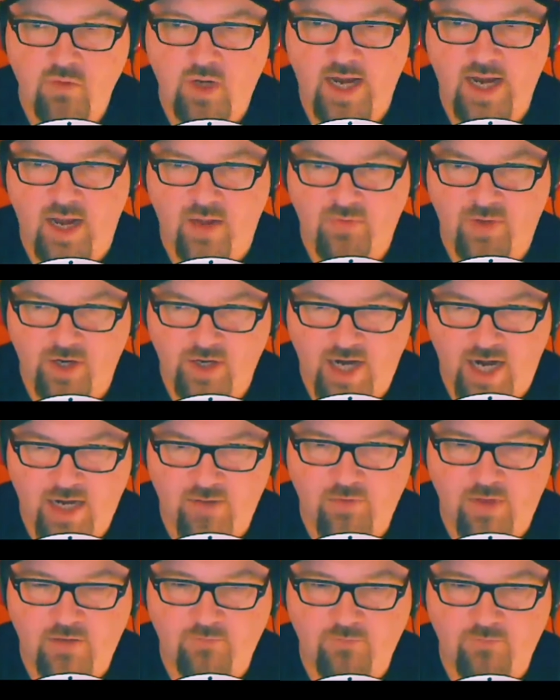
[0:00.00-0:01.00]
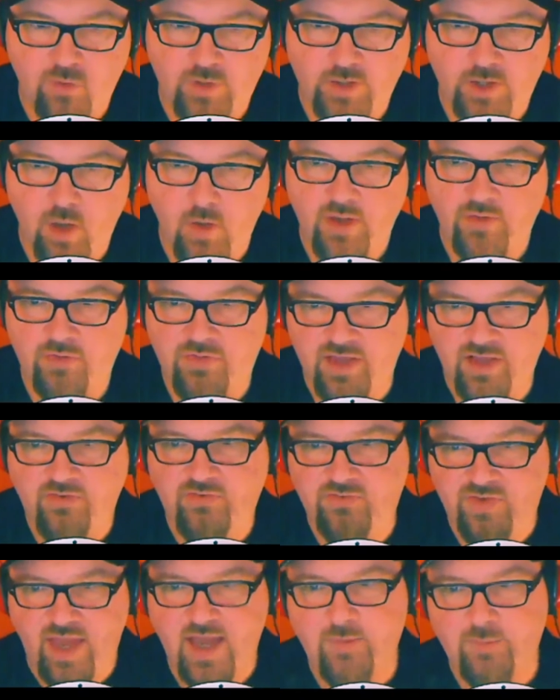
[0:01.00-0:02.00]
right, and they're kind of like fully going, this
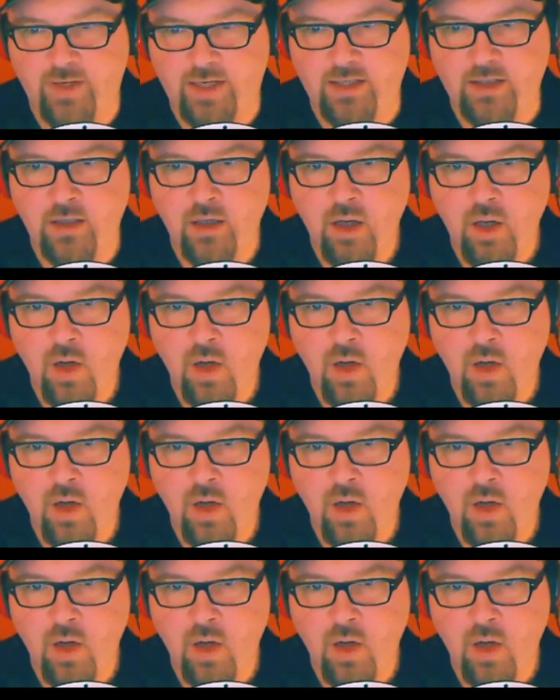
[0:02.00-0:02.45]
segment